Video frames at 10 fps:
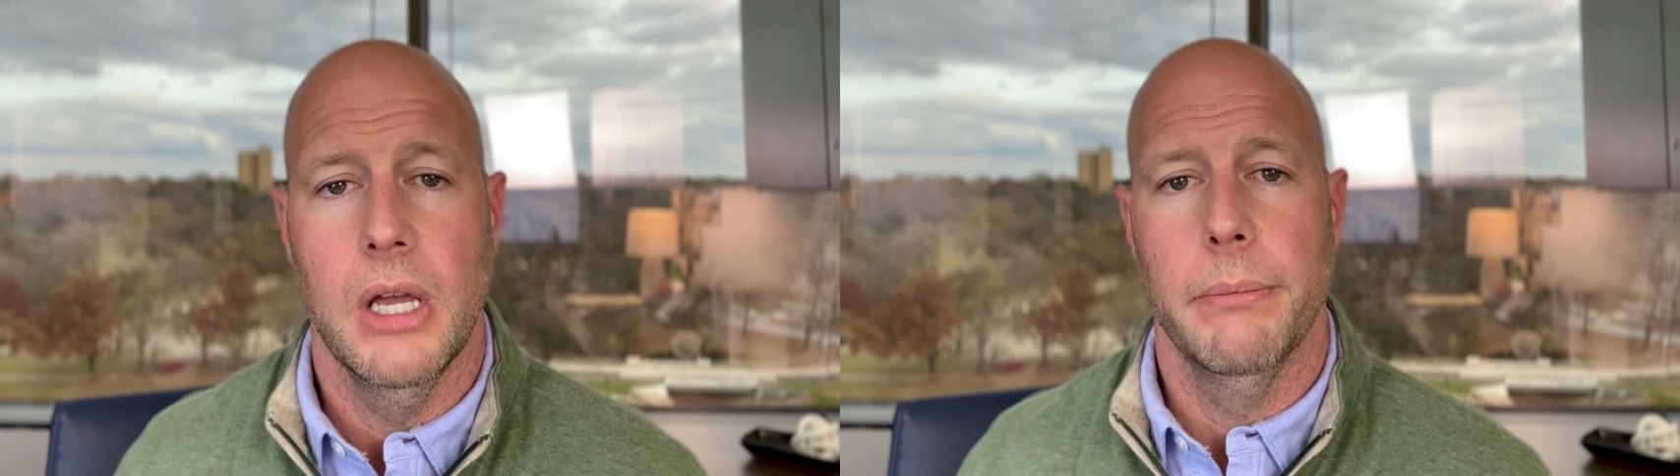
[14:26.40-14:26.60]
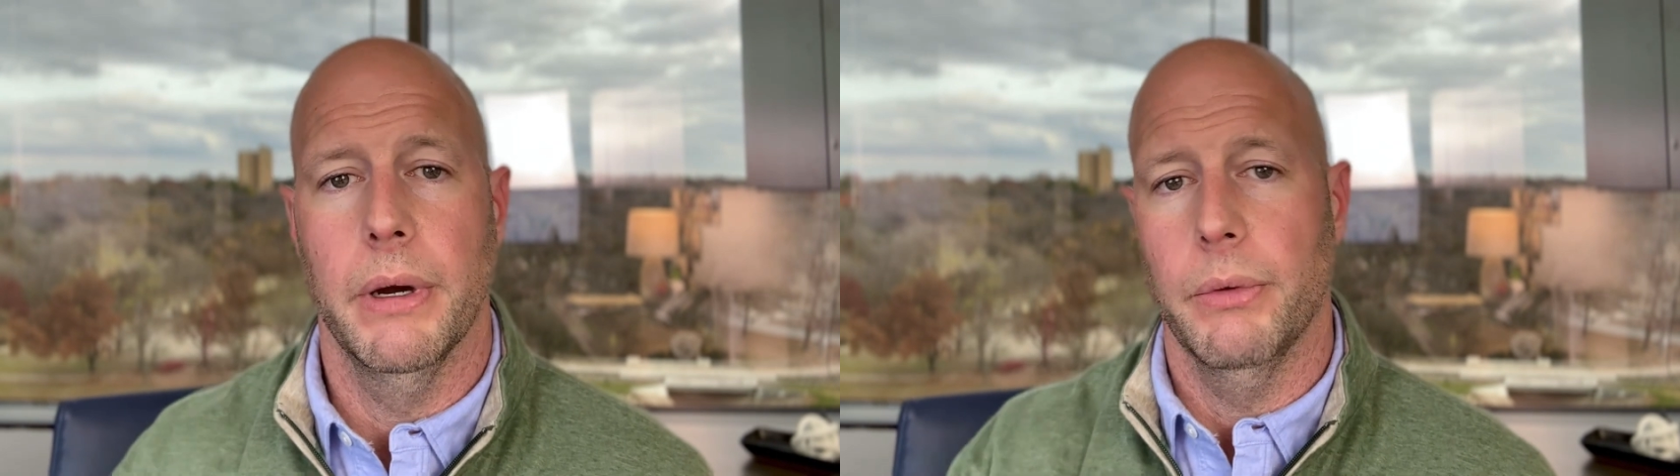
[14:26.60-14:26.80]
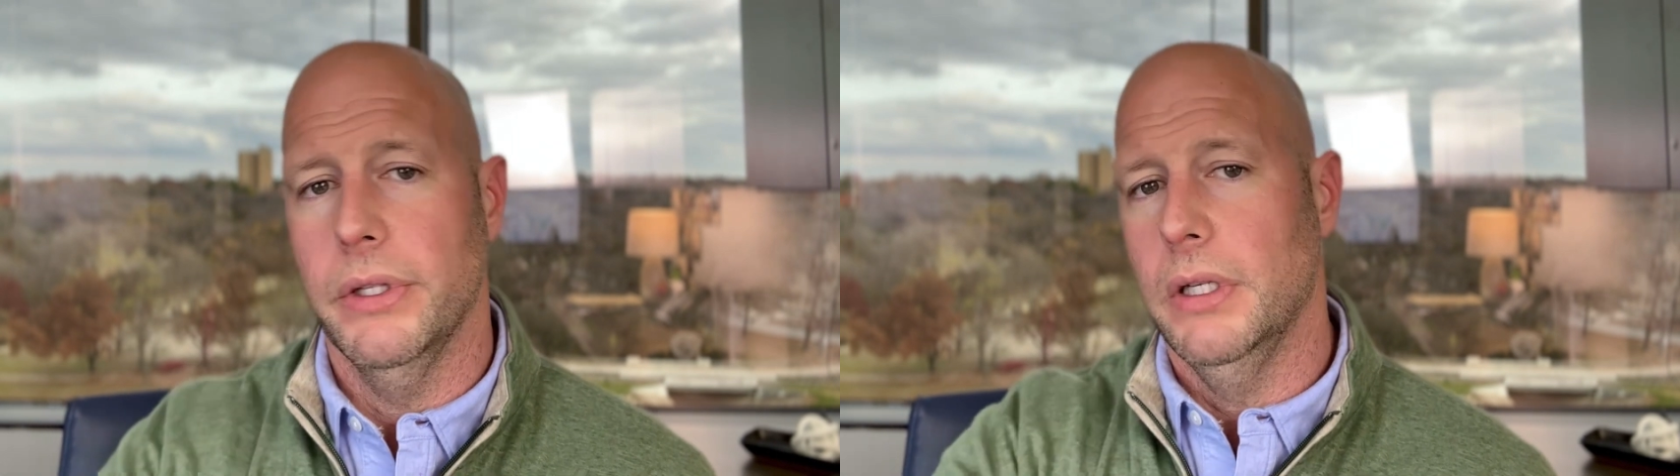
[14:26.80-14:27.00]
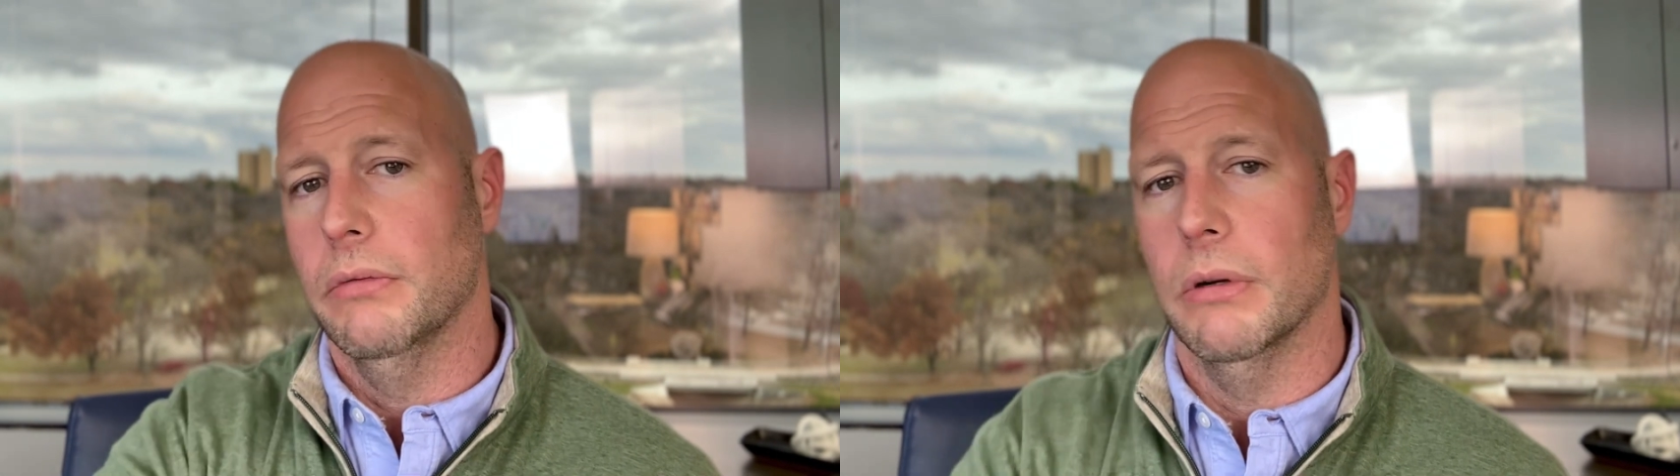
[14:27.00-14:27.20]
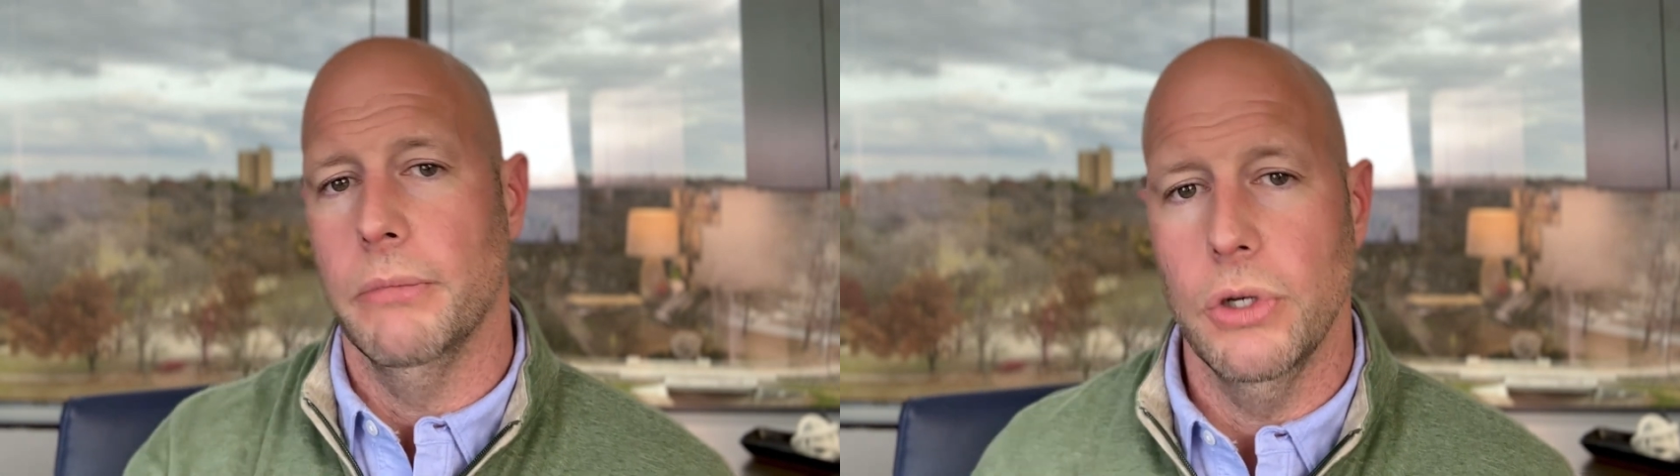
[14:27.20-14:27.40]
But when you
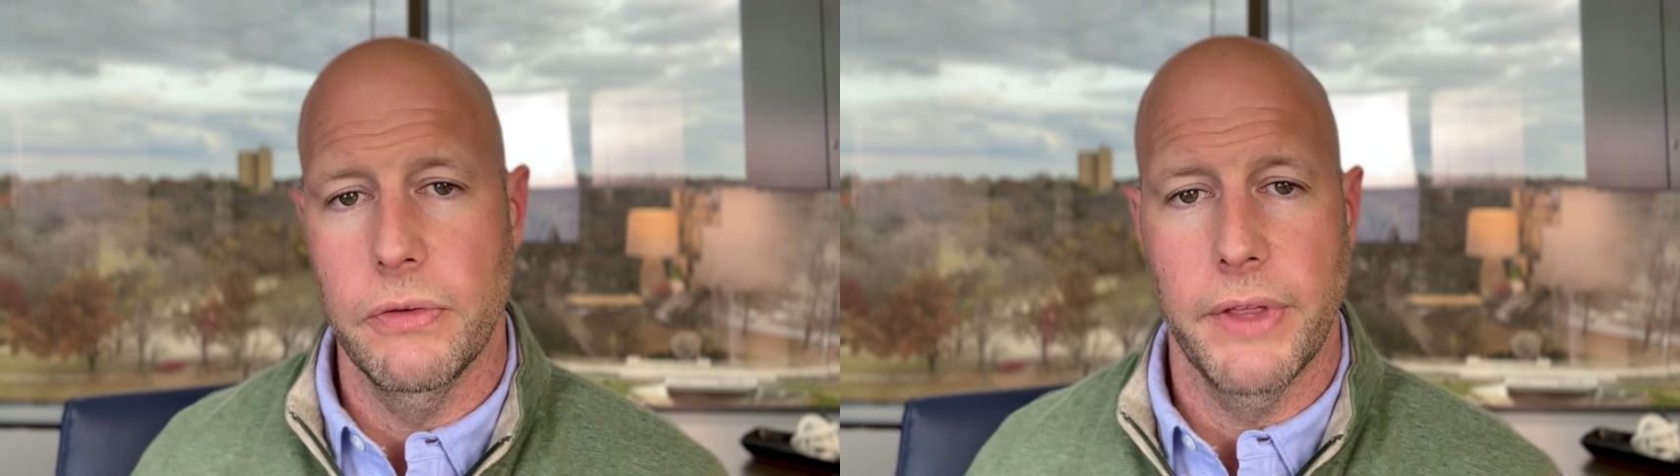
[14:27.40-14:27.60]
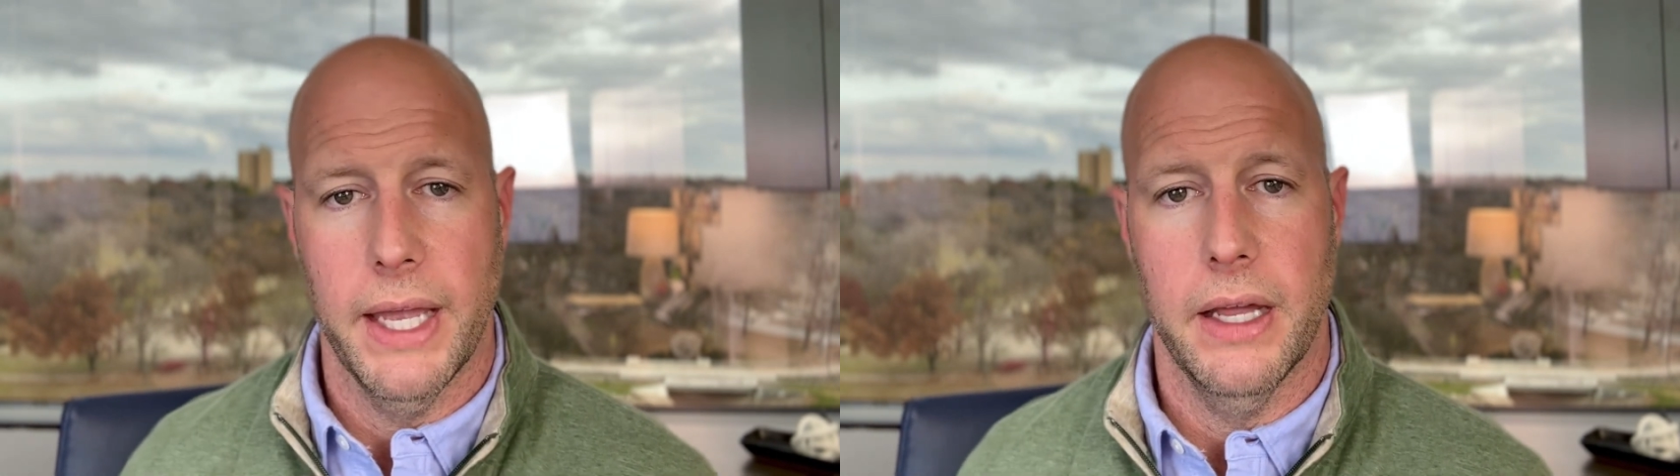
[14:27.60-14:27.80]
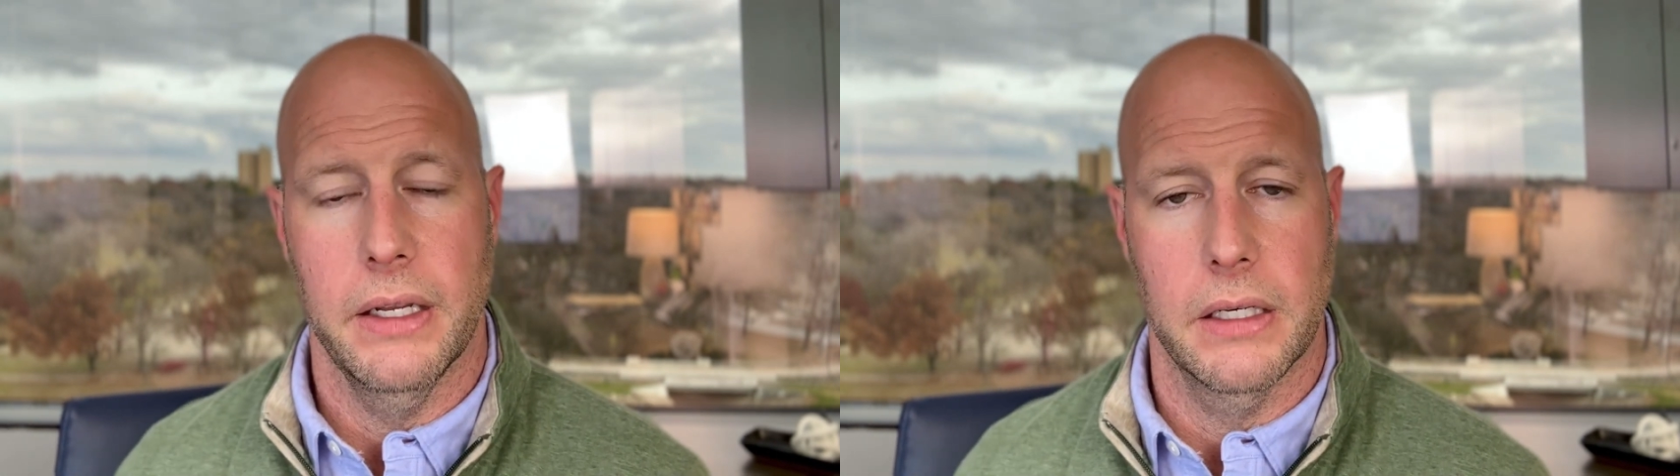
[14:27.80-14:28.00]
remove that,